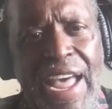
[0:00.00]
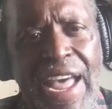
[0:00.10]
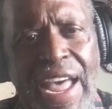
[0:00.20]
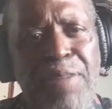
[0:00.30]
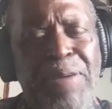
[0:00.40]
I
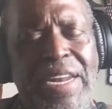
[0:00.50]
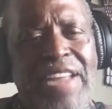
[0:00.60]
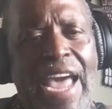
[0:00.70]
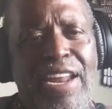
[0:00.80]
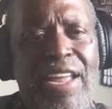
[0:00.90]
had
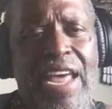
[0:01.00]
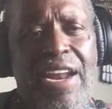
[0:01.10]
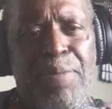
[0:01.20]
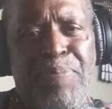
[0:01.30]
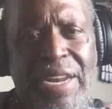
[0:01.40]
an
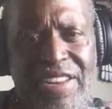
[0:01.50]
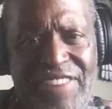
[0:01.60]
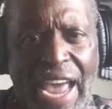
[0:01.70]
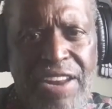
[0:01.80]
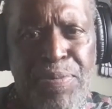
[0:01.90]

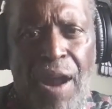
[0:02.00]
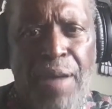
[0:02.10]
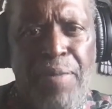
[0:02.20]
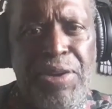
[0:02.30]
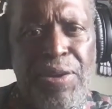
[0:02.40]
appendicitis
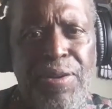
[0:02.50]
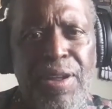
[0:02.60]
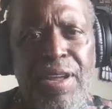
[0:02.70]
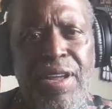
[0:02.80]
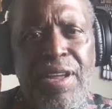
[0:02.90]
problem,
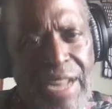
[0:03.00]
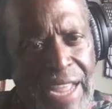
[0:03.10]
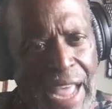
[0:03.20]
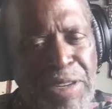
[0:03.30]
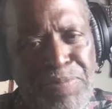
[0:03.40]
They
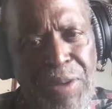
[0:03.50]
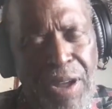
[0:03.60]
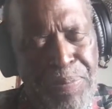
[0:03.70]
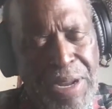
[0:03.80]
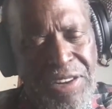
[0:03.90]
got my
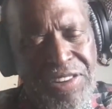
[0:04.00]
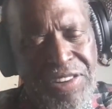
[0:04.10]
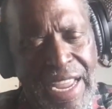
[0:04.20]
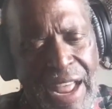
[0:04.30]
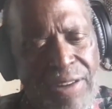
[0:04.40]
appendix
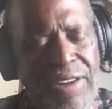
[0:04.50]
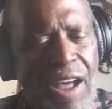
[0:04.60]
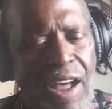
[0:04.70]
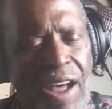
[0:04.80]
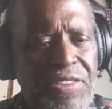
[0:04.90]
taken out and all
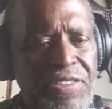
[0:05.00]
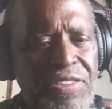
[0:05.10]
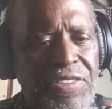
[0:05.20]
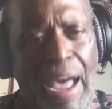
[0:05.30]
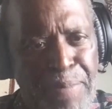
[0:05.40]
that good
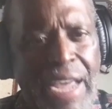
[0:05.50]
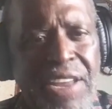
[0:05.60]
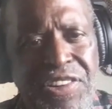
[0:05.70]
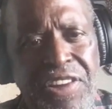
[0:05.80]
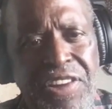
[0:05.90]
stuff, got back in
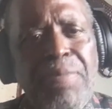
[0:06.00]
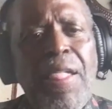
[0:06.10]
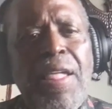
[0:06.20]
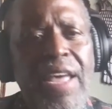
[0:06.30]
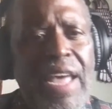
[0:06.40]
shape,
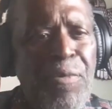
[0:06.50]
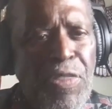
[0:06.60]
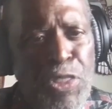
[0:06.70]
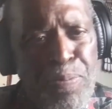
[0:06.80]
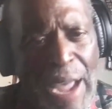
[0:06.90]
and
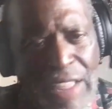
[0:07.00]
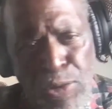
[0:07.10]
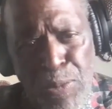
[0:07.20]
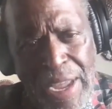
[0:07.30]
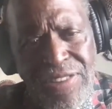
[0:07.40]
went back through
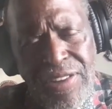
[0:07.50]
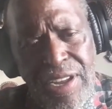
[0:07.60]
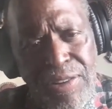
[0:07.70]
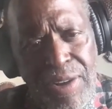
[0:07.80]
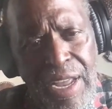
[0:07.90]
basic
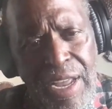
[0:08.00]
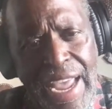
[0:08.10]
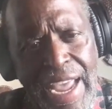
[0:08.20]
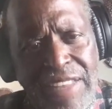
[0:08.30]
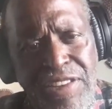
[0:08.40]
and
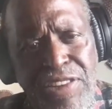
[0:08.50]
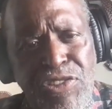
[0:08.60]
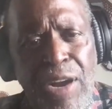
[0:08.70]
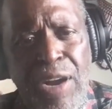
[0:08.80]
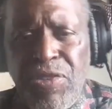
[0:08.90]
AIT
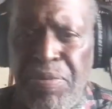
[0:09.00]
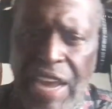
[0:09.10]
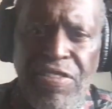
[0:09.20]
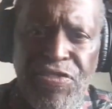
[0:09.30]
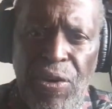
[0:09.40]
training with some
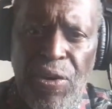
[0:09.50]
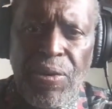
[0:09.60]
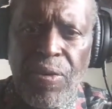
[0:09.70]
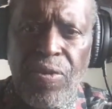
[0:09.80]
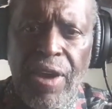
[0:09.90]
Navy folk,
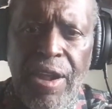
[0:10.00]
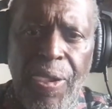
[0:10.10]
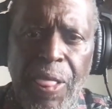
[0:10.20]
right?